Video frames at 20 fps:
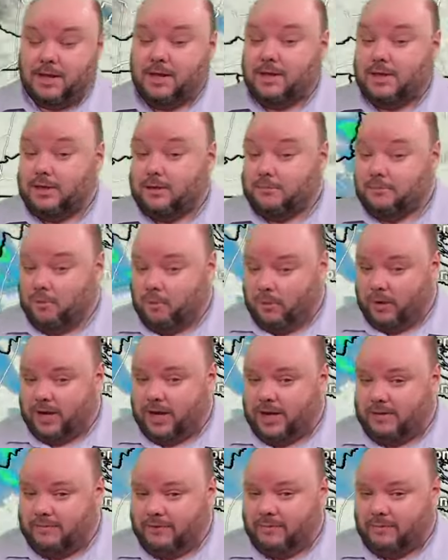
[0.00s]
And then more
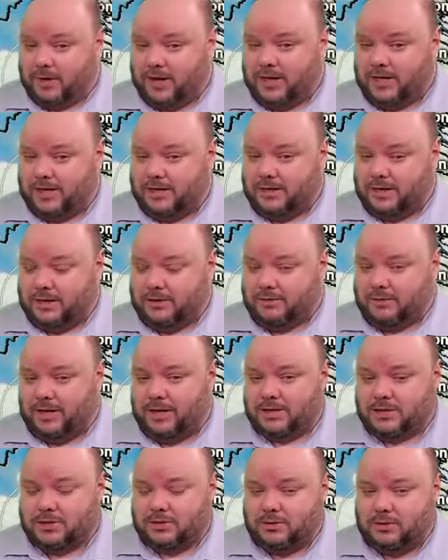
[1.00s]
heavy rain, another
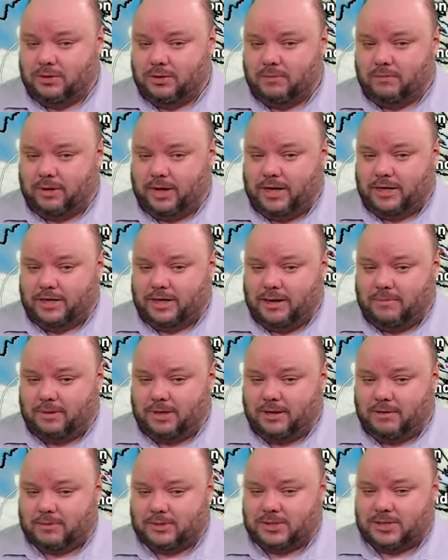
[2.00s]
inch or two of rain
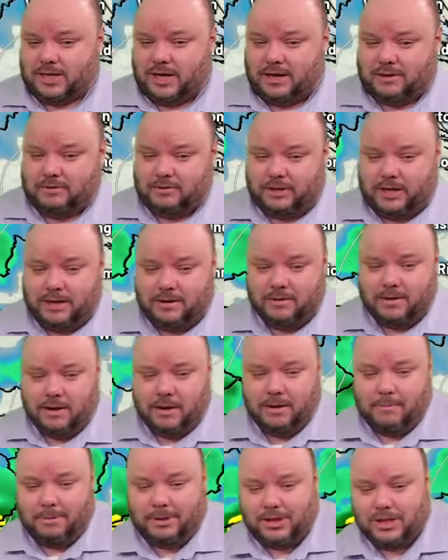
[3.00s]
coming on Saturday.
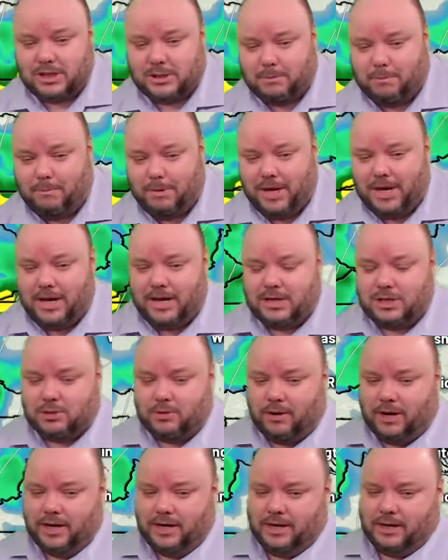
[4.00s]
But this big
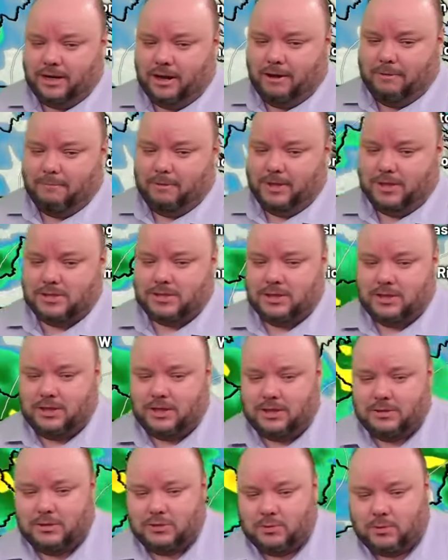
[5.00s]
training complex of
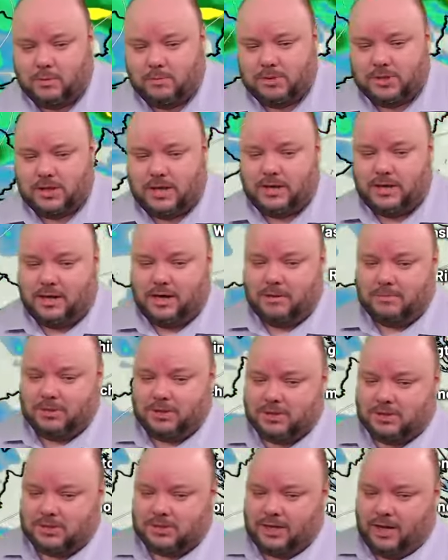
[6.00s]
thunderstorms setting up
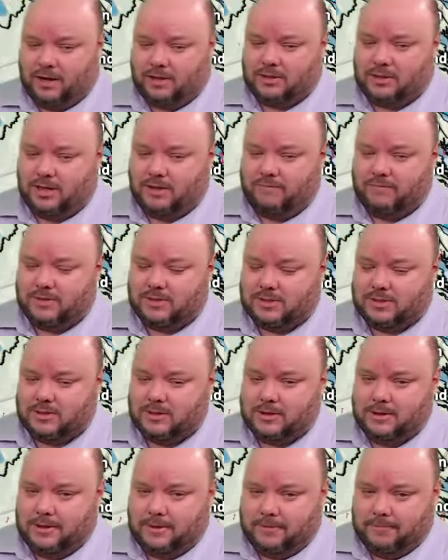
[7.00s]
just south of us
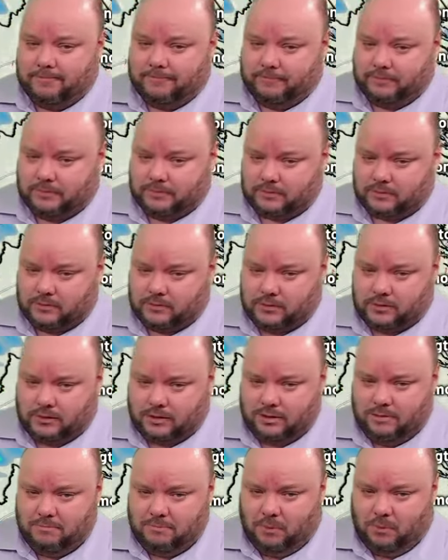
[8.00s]

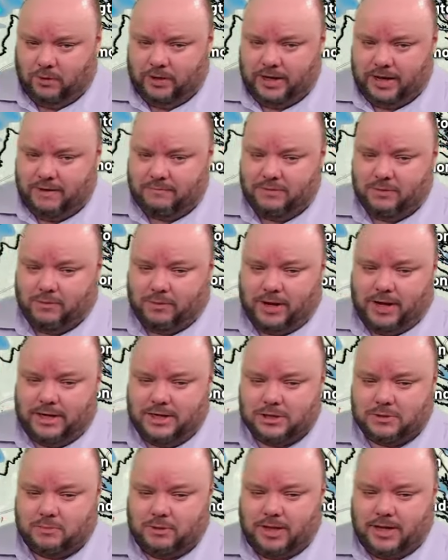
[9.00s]
more heavy rain
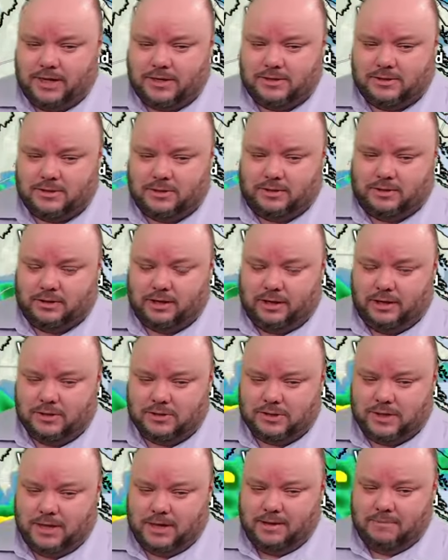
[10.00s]
as we head into
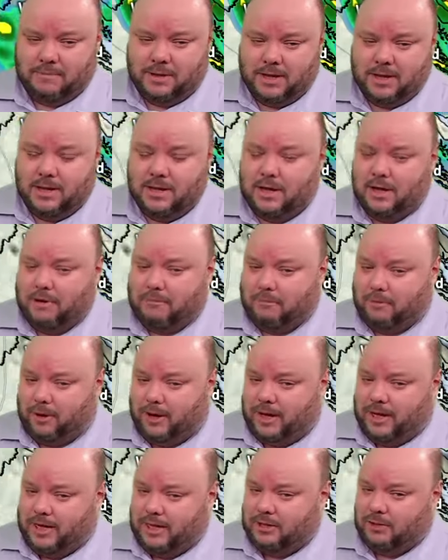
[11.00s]
Thursday. A
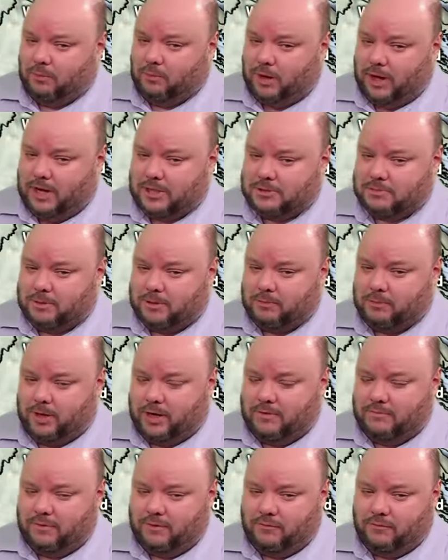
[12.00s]
break in the widespread
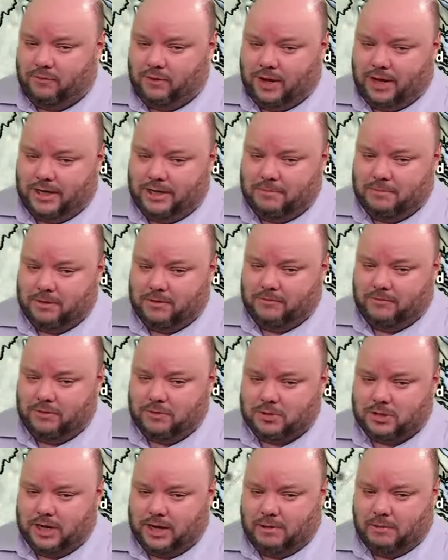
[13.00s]
rain for Friday, but a few
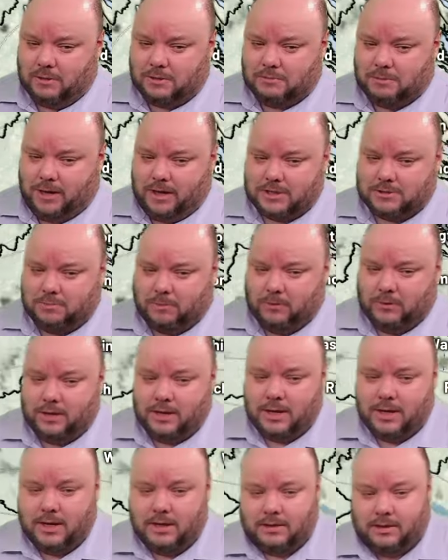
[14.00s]
showers possible.
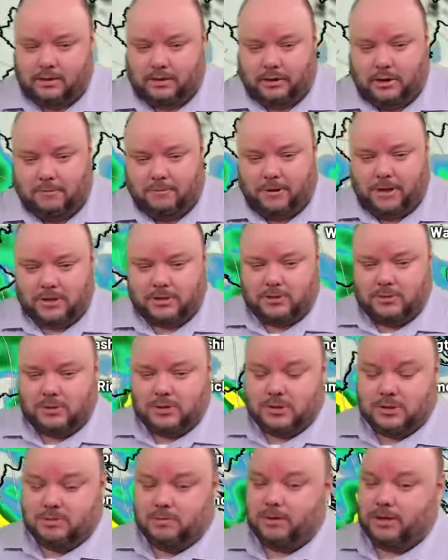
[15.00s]
Then low pressure
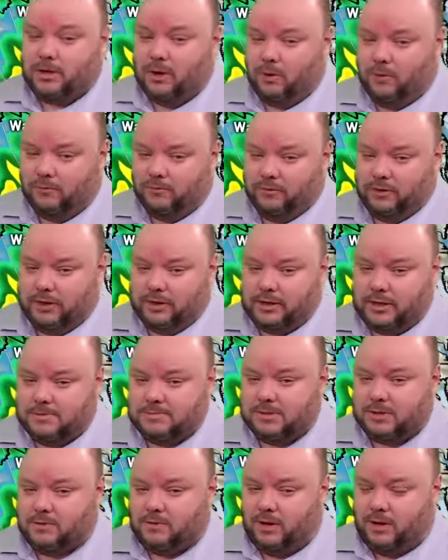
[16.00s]
system and cold front
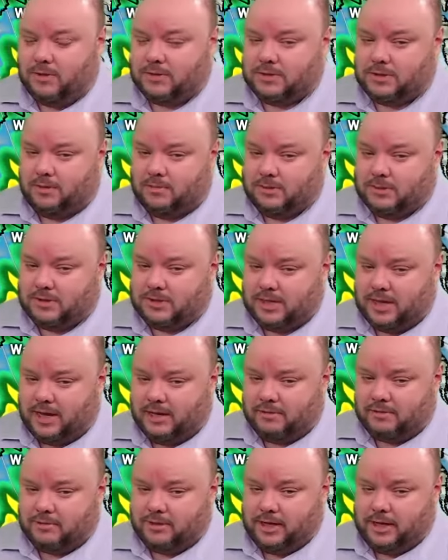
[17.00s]
comes across on
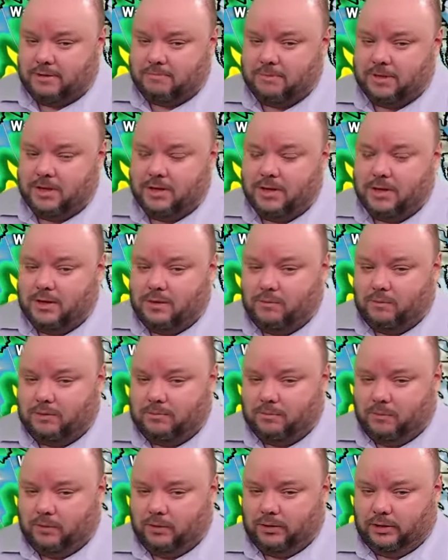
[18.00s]
Saturday with
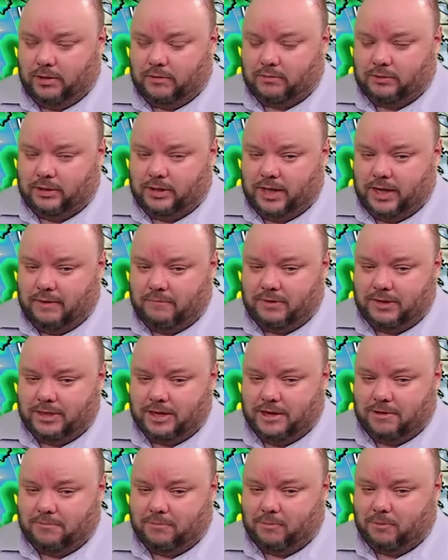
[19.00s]
more locally heavy
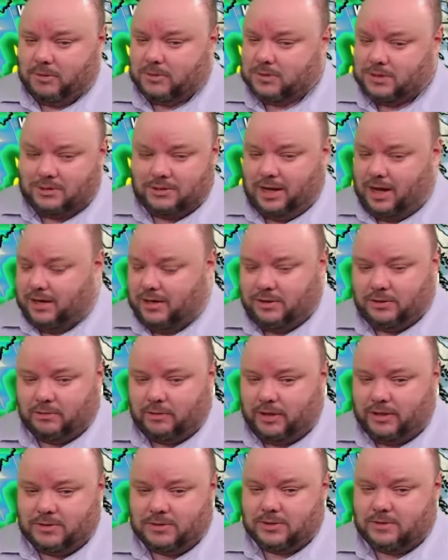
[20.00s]
downpours. Not a
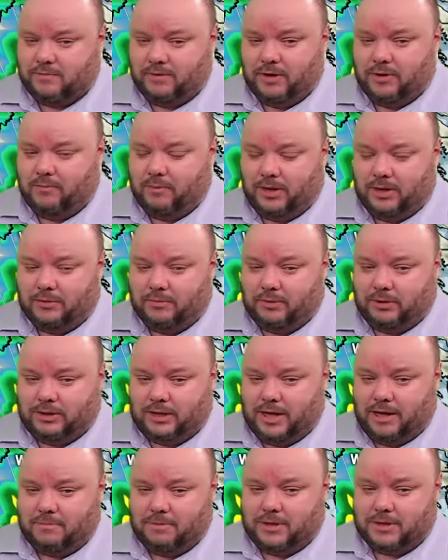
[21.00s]
threat of severe weather with
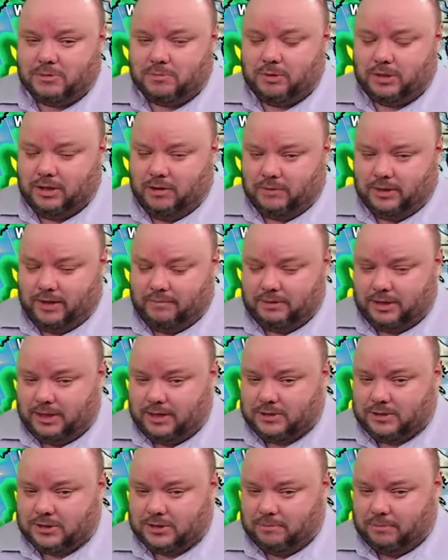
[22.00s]
that because we don't have the
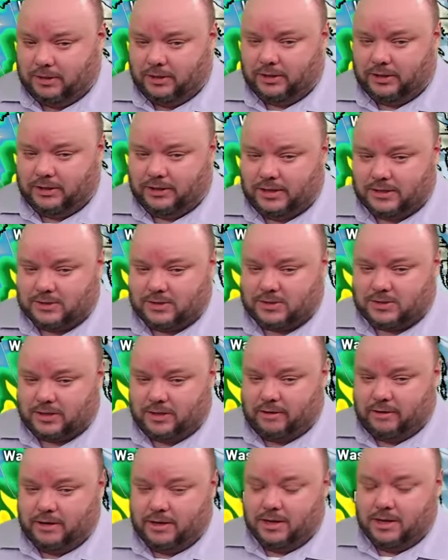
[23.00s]
instability
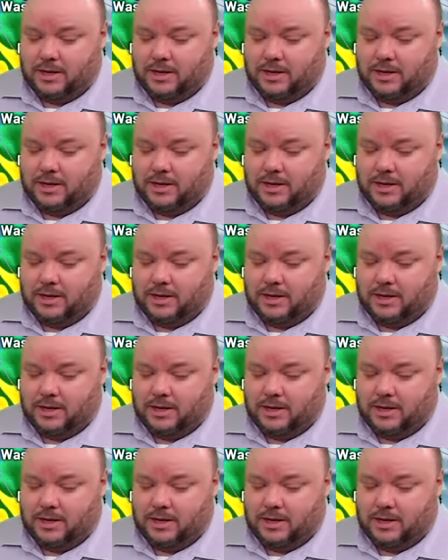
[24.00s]
necessary.